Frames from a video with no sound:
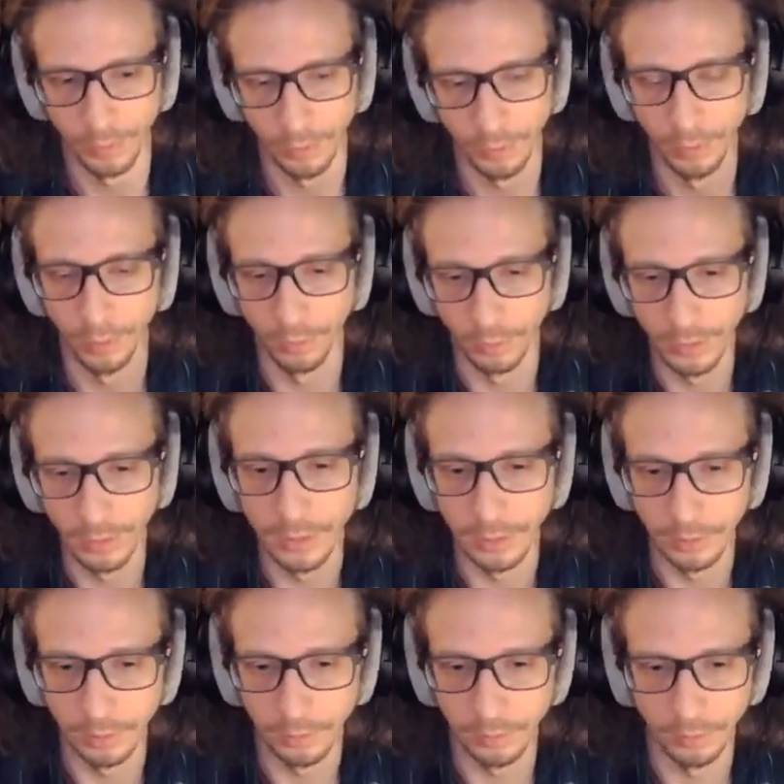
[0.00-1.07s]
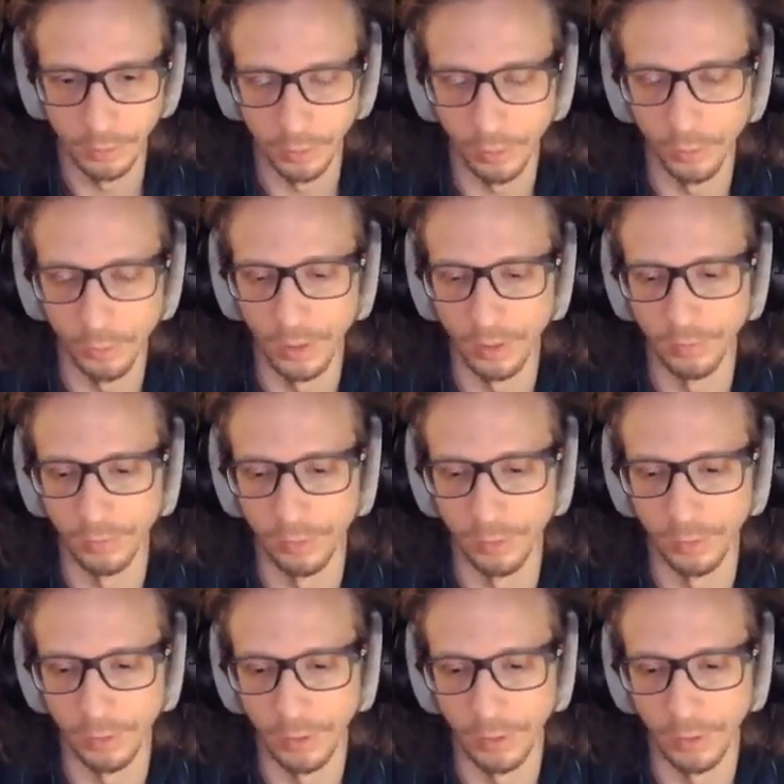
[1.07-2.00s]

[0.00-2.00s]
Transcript: a lead or whatever,